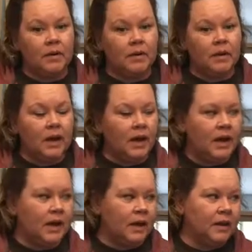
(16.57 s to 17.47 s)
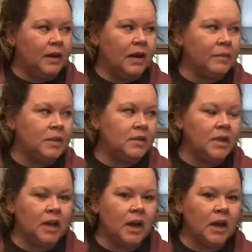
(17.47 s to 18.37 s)
I had a camera set
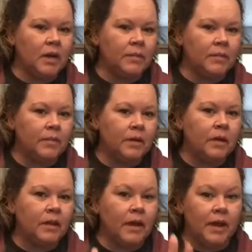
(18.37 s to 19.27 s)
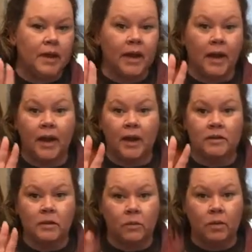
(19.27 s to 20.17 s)
up, and I got it to
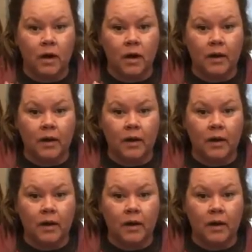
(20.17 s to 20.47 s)
work,